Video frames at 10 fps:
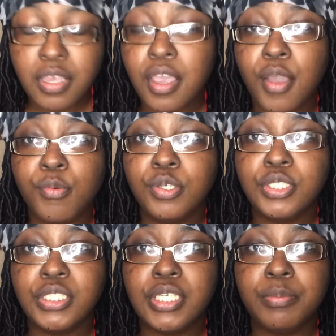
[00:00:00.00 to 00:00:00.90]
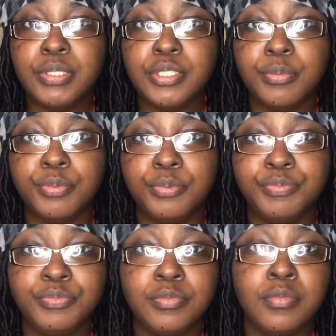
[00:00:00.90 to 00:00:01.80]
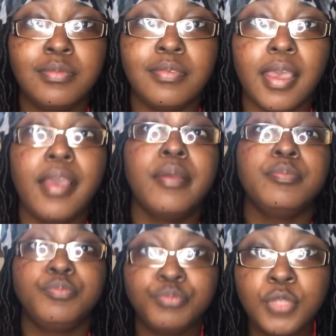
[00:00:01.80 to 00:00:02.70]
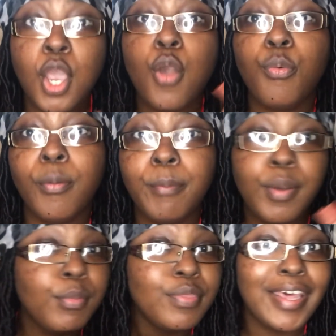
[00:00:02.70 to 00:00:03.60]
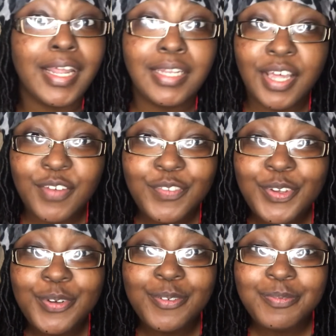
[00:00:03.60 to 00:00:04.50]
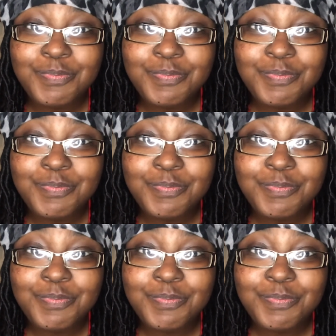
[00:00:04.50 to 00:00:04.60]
and we'll just keep it simple. Hey, remember that I love you,